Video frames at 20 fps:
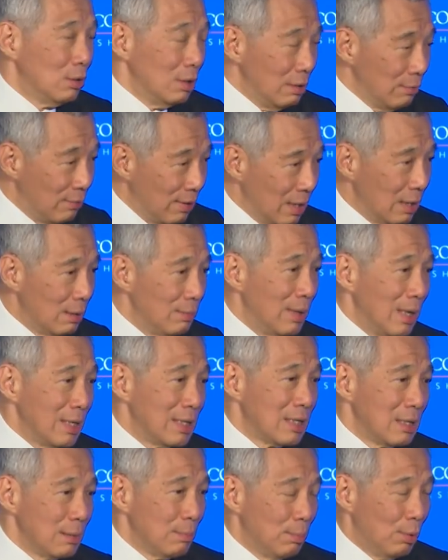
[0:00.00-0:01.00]
to develop
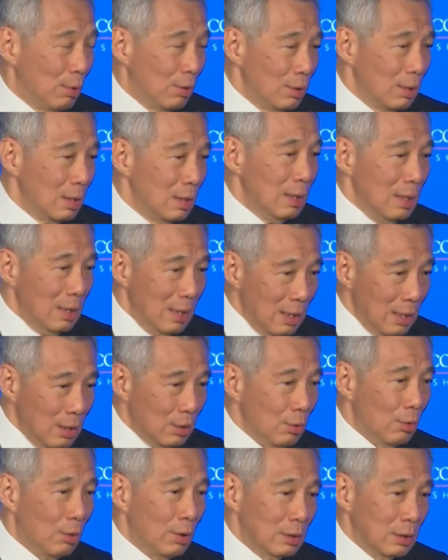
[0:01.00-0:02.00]
that support
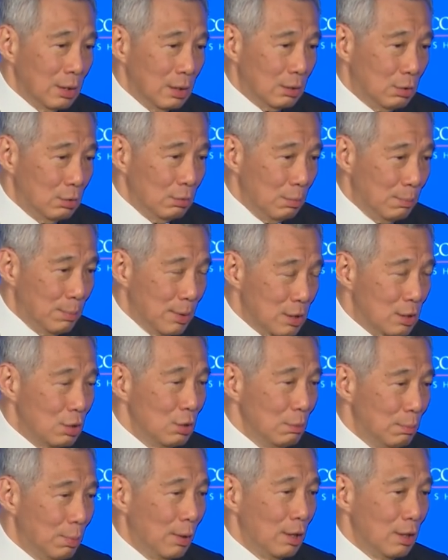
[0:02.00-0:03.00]
in order to
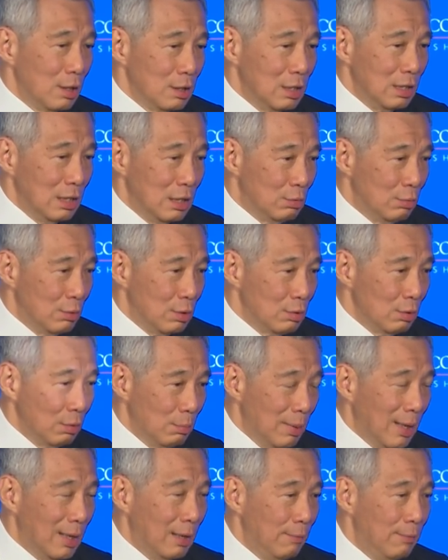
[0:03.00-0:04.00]
pursue policies which will
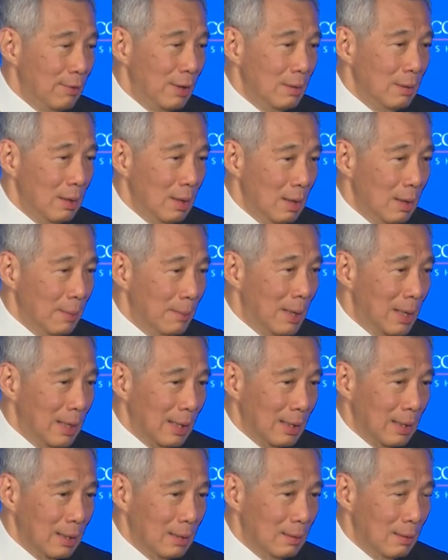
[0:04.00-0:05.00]
benefit
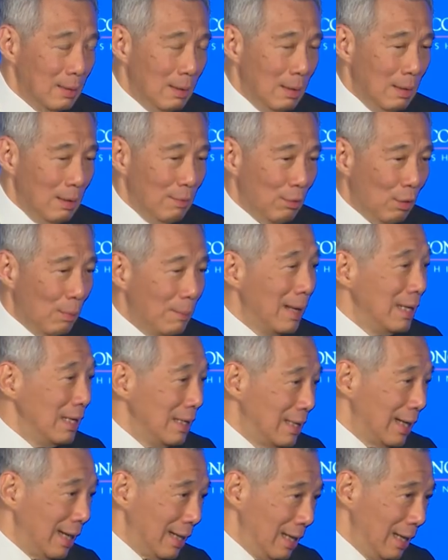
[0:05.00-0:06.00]
America for many
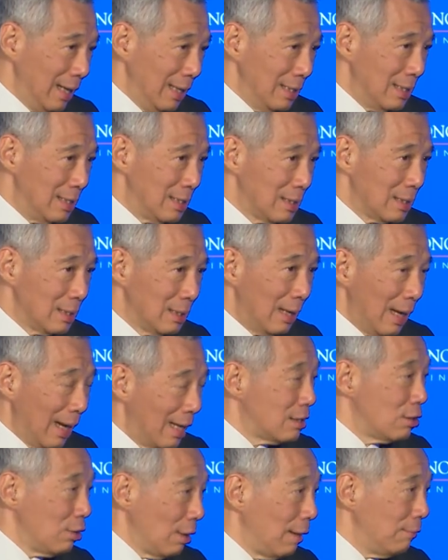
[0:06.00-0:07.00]
decades,
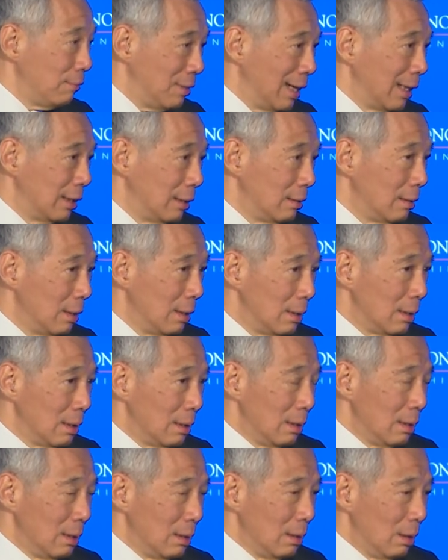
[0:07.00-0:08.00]
as you have done
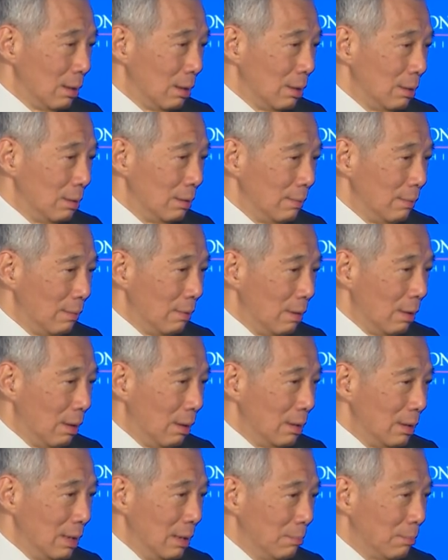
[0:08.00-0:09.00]

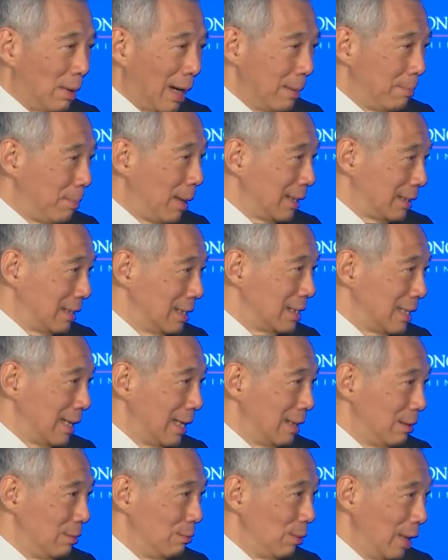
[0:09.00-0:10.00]
in
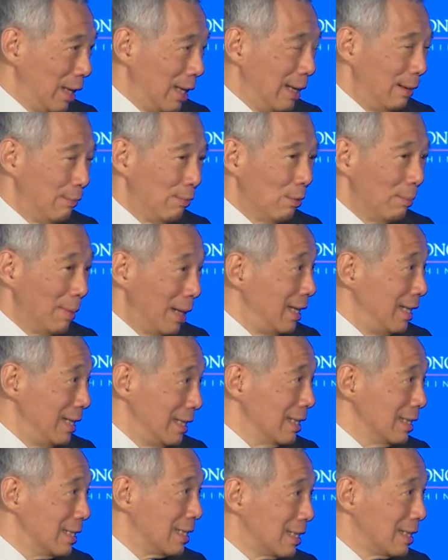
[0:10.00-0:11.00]
bipartisan way for many
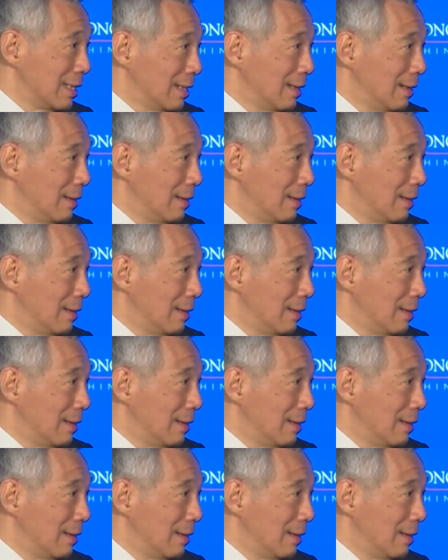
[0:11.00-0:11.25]
years.